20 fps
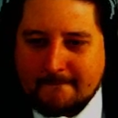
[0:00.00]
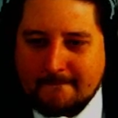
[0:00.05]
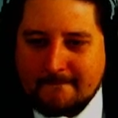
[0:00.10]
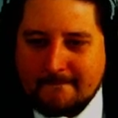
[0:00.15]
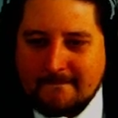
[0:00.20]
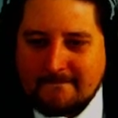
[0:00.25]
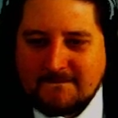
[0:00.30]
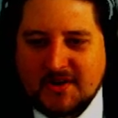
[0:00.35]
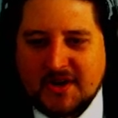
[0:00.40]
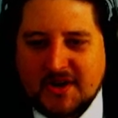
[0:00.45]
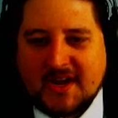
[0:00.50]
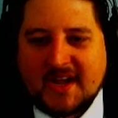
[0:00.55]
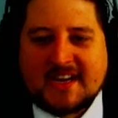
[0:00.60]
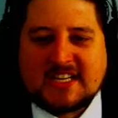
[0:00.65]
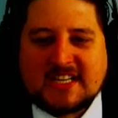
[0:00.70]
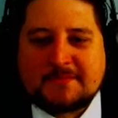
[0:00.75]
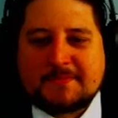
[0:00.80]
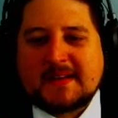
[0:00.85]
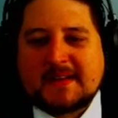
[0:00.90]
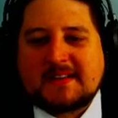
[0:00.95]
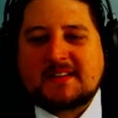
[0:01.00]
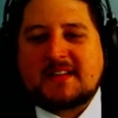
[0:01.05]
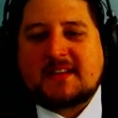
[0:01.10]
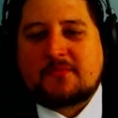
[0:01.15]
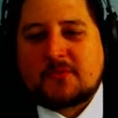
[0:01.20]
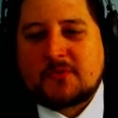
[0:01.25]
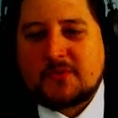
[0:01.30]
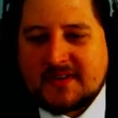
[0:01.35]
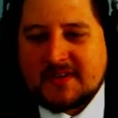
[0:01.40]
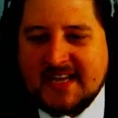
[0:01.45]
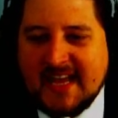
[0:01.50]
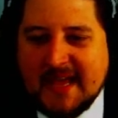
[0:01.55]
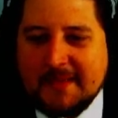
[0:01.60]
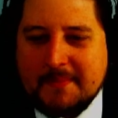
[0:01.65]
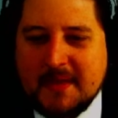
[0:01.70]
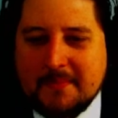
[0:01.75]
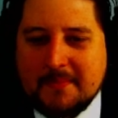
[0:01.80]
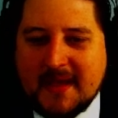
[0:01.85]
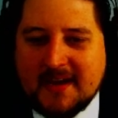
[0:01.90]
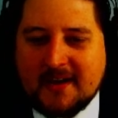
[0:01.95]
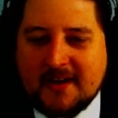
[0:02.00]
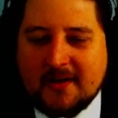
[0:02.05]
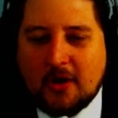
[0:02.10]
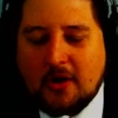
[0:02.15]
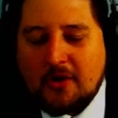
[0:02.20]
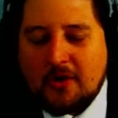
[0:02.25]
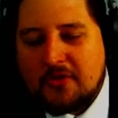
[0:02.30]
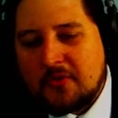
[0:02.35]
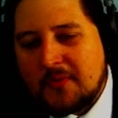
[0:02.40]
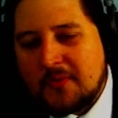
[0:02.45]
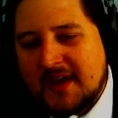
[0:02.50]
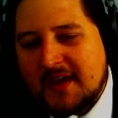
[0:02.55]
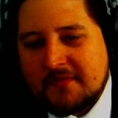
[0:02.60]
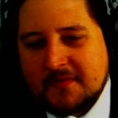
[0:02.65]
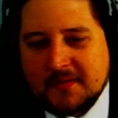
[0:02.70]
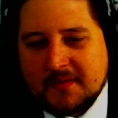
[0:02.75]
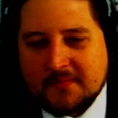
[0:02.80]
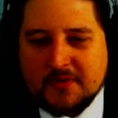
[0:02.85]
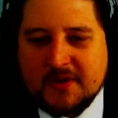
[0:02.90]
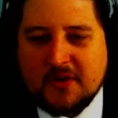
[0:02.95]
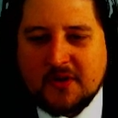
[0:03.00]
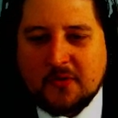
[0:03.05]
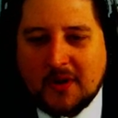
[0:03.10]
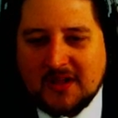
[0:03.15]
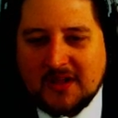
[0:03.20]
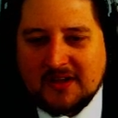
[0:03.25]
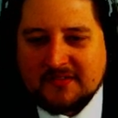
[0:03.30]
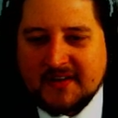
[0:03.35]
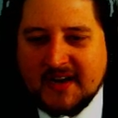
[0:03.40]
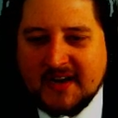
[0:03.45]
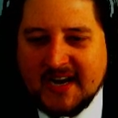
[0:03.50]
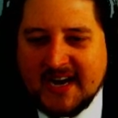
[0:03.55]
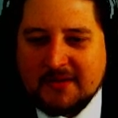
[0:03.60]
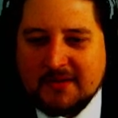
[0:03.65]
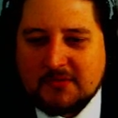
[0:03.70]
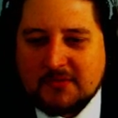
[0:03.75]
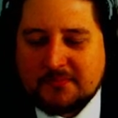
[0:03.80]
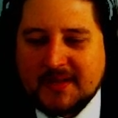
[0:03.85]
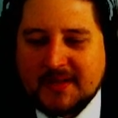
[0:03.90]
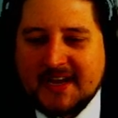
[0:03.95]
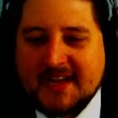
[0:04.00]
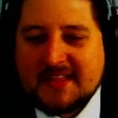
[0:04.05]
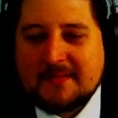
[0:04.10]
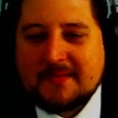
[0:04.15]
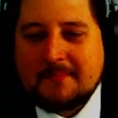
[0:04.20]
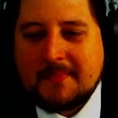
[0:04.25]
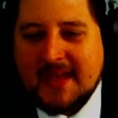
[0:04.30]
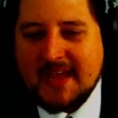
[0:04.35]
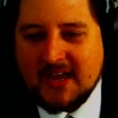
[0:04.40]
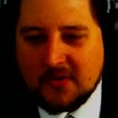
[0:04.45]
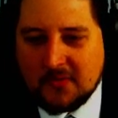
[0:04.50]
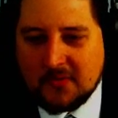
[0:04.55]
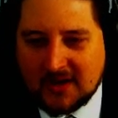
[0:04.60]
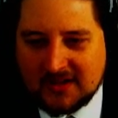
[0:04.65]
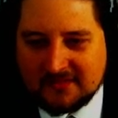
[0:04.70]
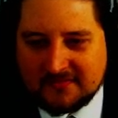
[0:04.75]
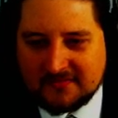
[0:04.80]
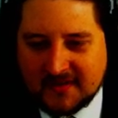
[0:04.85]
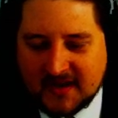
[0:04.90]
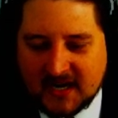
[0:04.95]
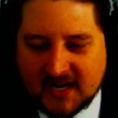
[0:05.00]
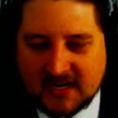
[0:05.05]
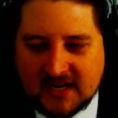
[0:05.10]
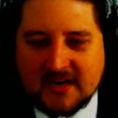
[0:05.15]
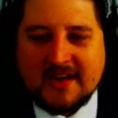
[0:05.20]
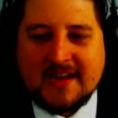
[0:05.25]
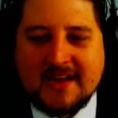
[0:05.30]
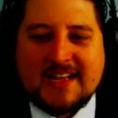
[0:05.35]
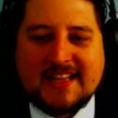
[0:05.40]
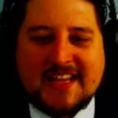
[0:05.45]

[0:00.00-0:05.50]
very unexpectedly, Root Gaming made it all the way from the pre-qualifier and will play in the main qualifier.